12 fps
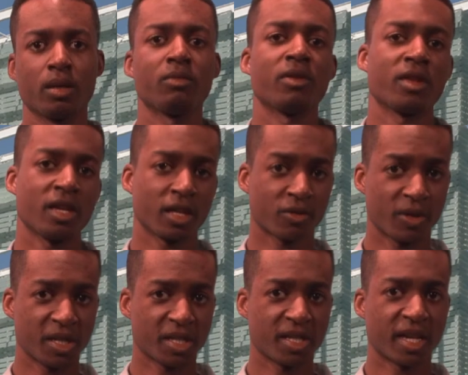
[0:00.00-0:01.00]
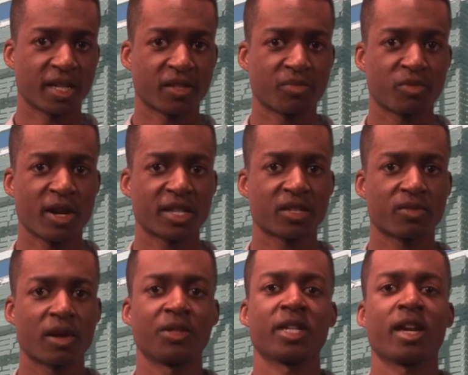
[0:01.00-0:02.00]
With the increase in negative press
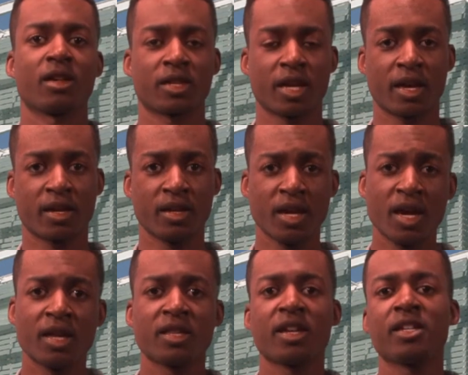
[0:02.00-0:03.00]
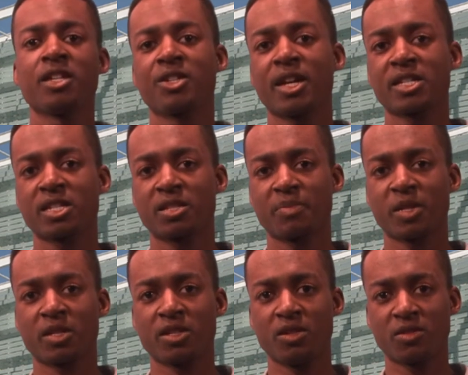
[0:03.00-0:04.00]
surrounding healthcare, the NHS has been
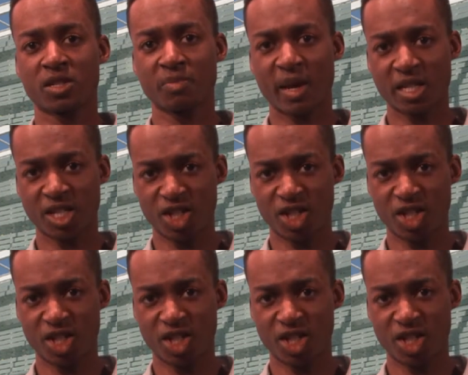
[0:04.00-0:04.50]
accused of spending